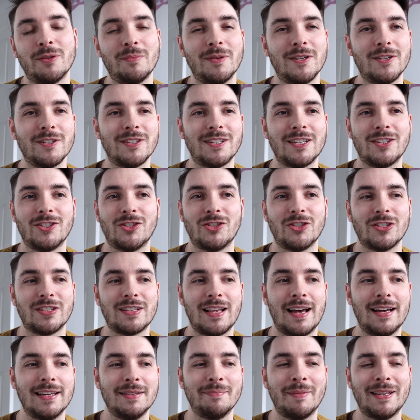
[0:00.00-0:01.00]
because this is just
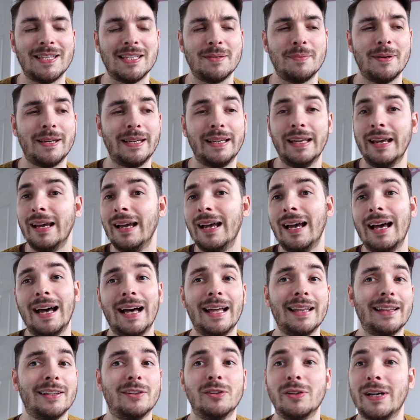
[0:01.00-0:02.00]
like meant to be
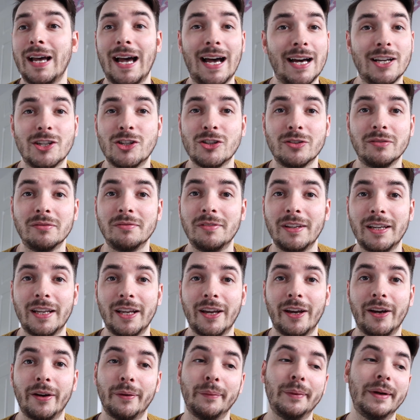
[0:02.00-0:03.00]
a little catch-up
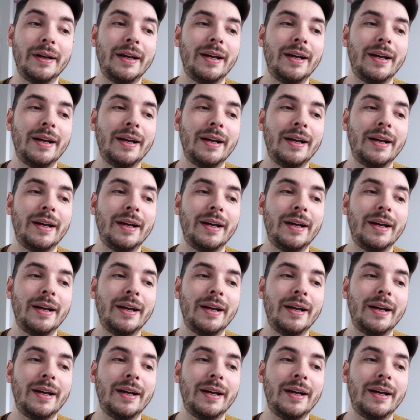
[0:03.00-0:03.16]
video.